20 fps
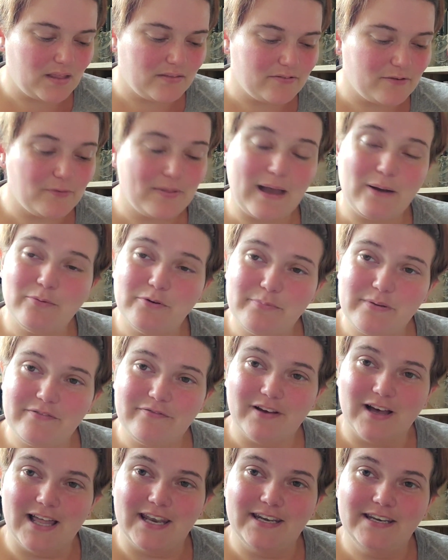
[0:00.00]
So that will be
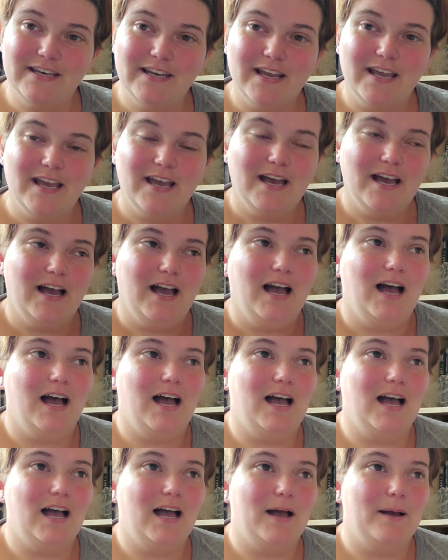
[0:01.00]
fun.
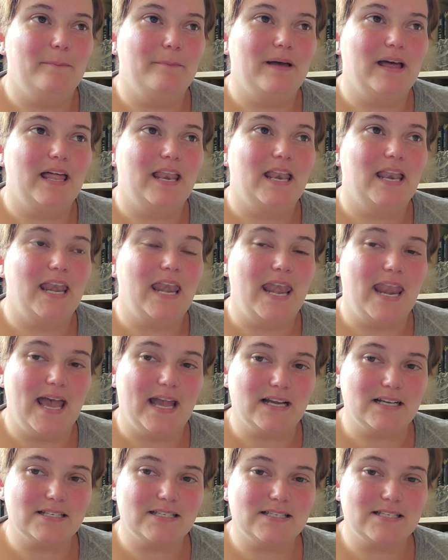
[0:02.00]

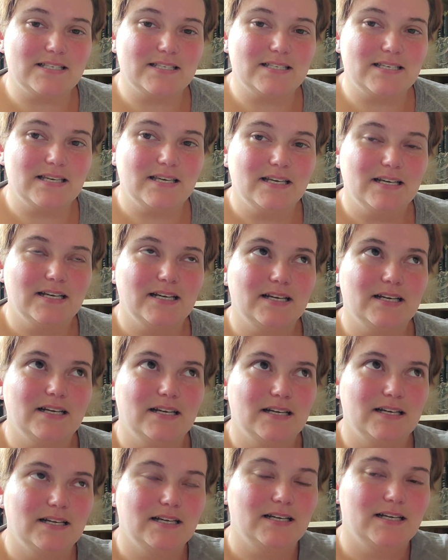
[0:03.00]
Next
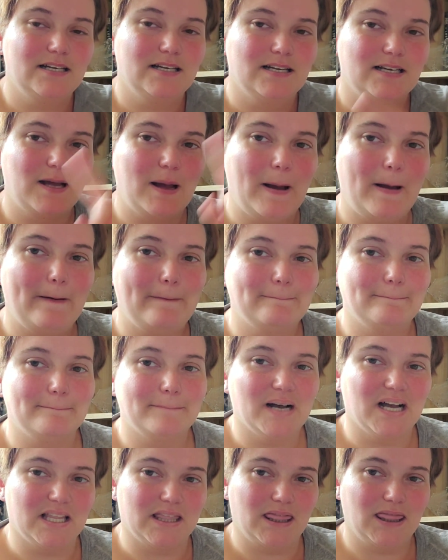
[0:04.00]

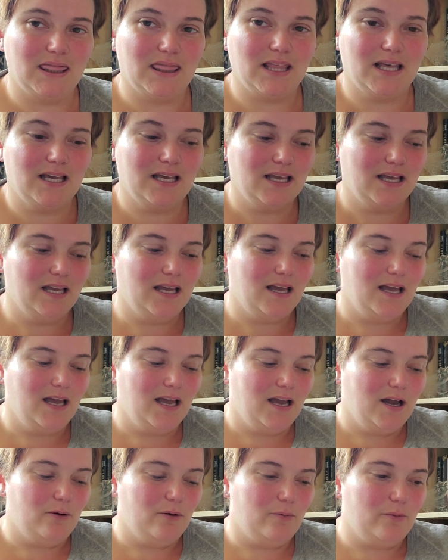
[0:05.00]
month,
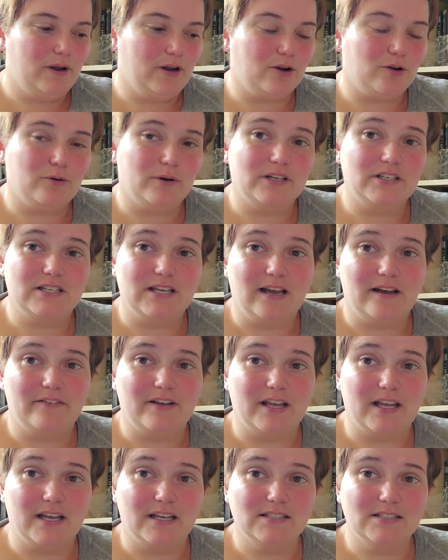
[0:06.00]
we are going to have a
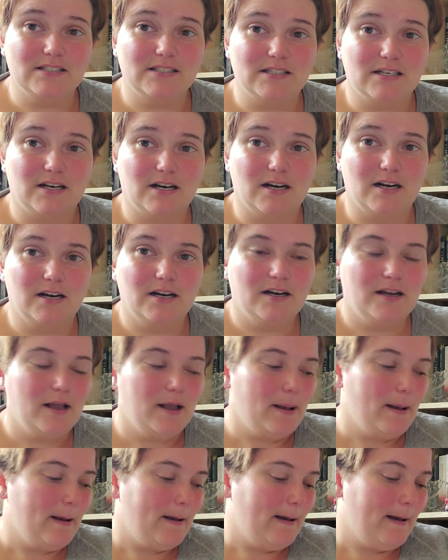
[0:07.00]
guest star.
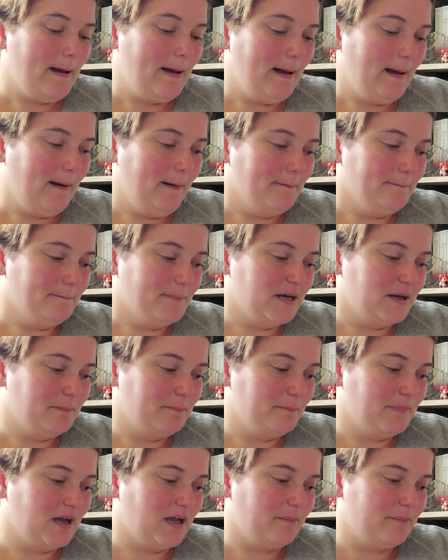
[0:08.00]

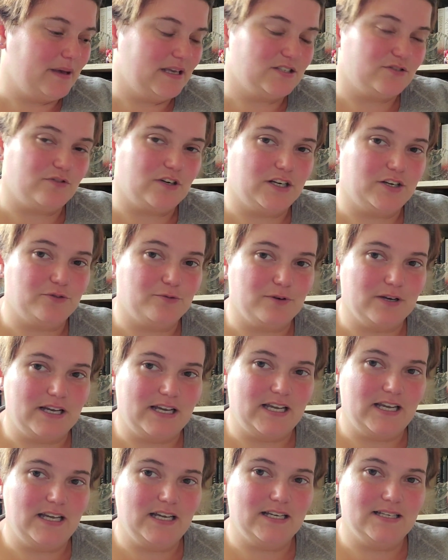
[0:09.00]
My best friend
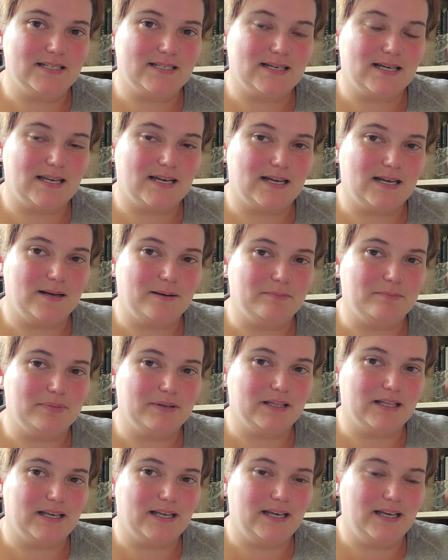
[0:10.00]
Ree is going to come
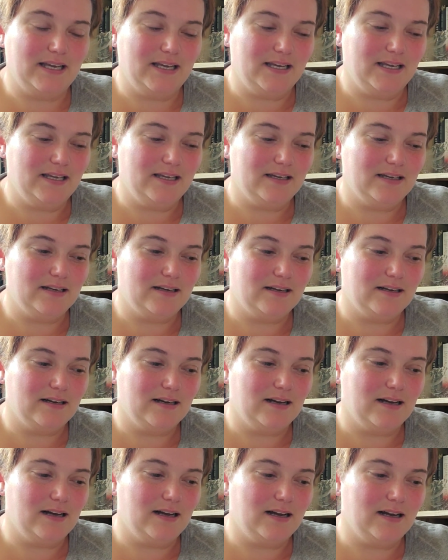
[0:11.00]
play
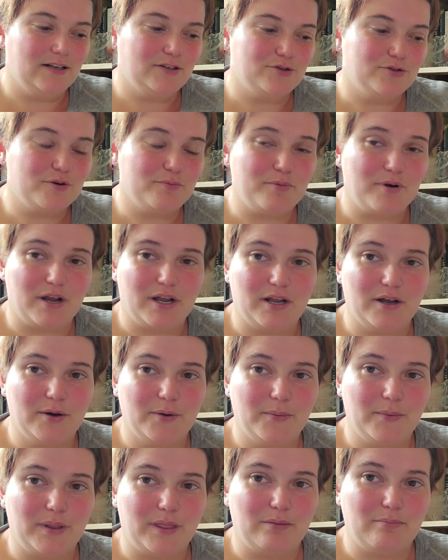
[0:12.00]

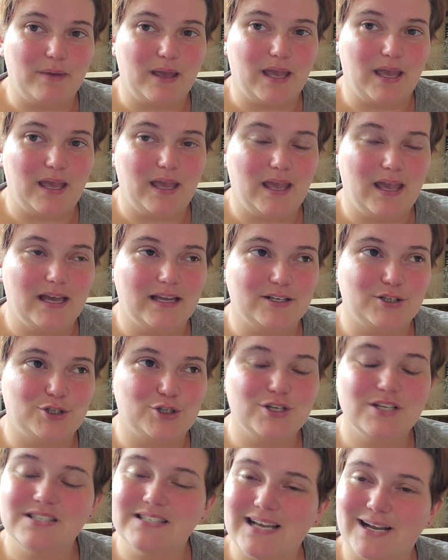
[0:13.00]
TBRinko with me, and
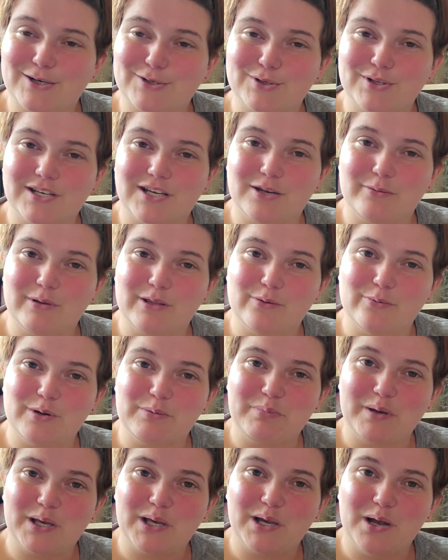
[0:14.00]
she's actually going to be the one
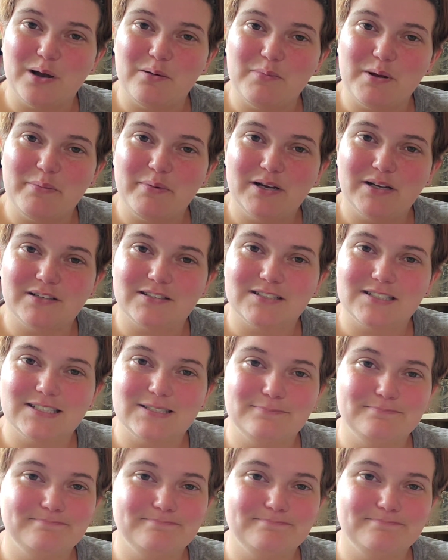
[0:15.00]
picking all my books.